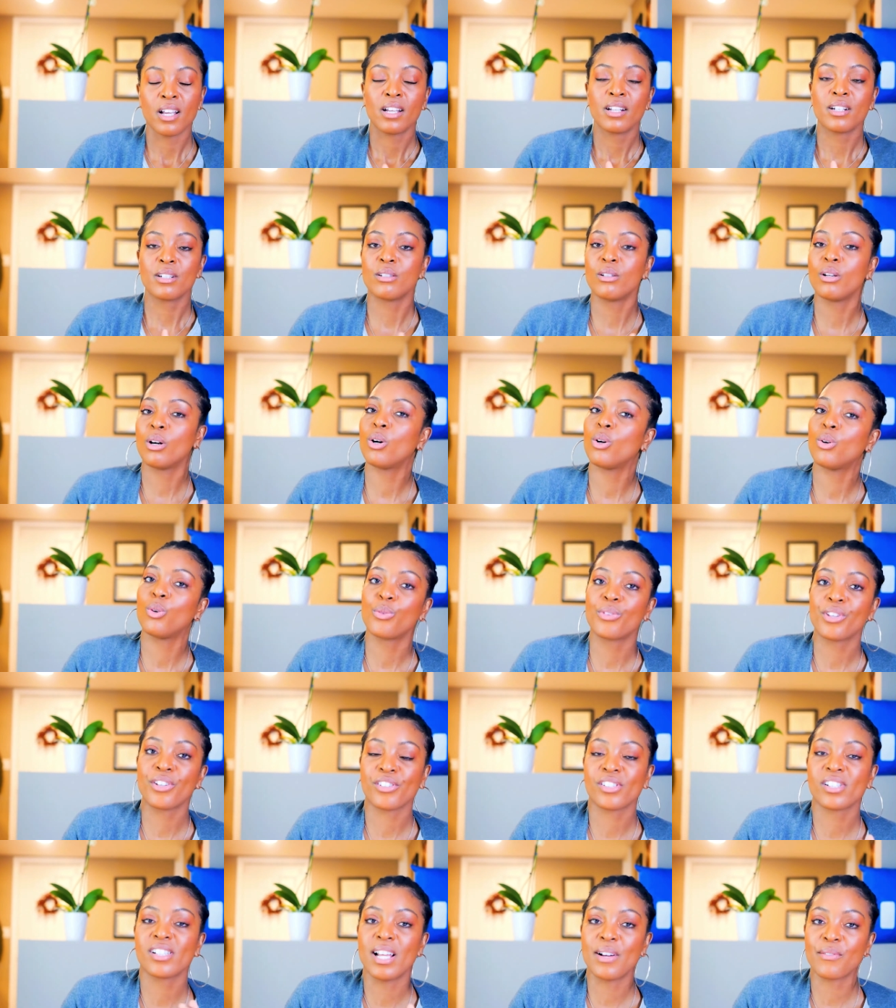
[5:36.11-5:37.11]
No,
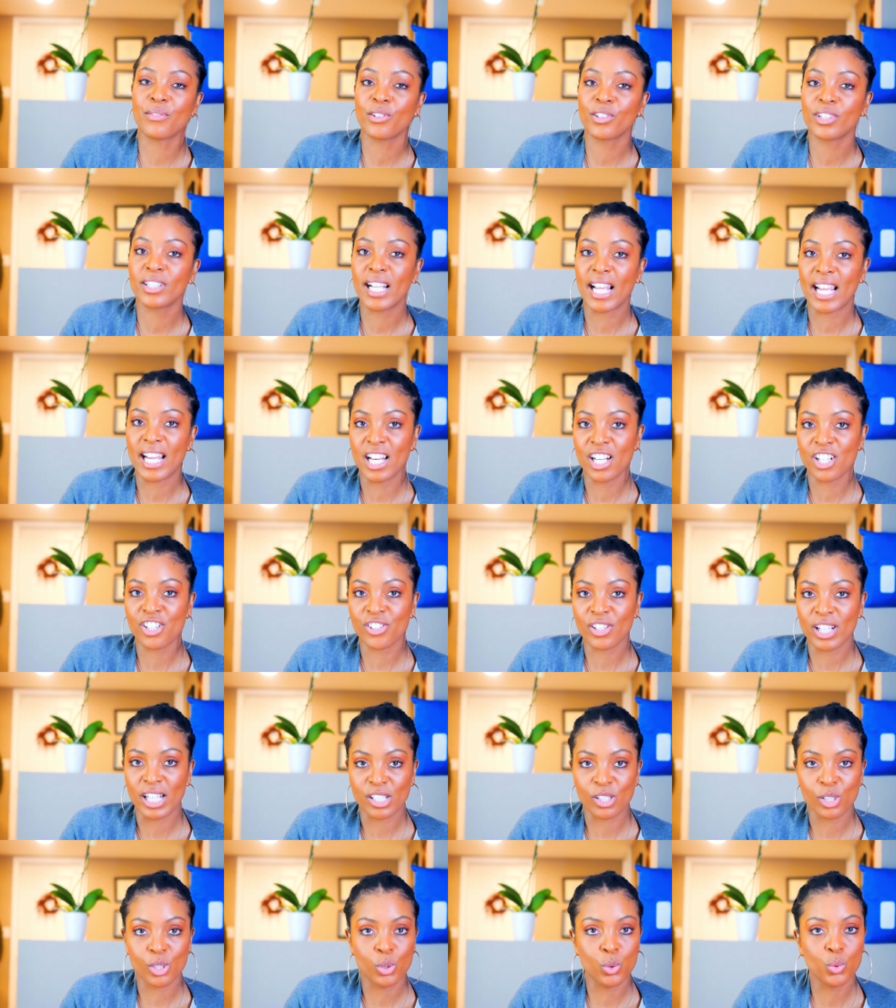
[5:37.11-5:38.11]
there's never an age
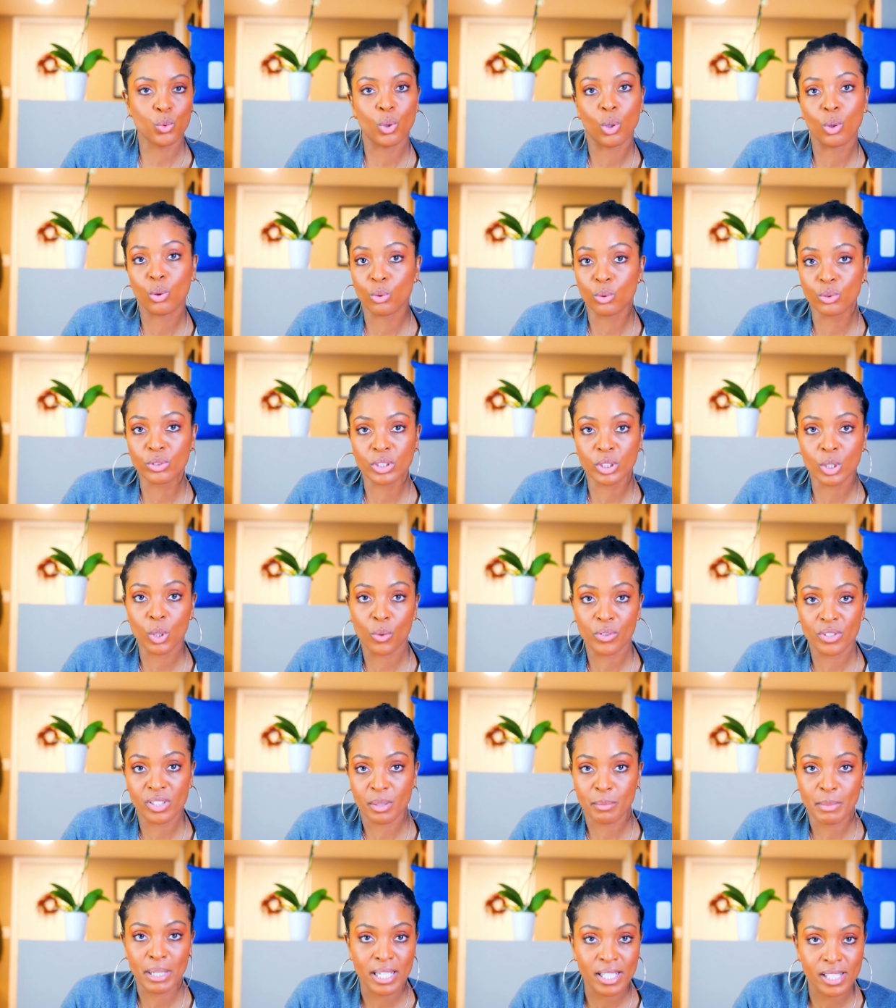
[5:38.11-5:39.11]
that's too old to go
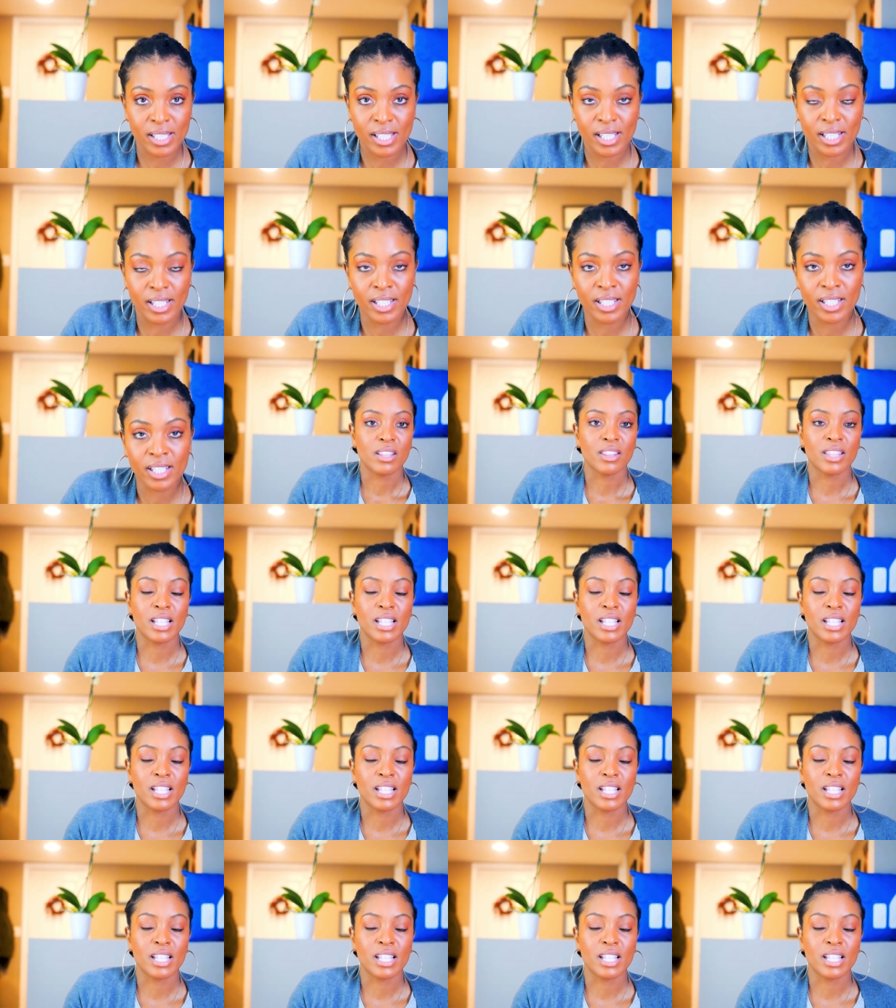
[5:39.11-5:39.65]
into medicine.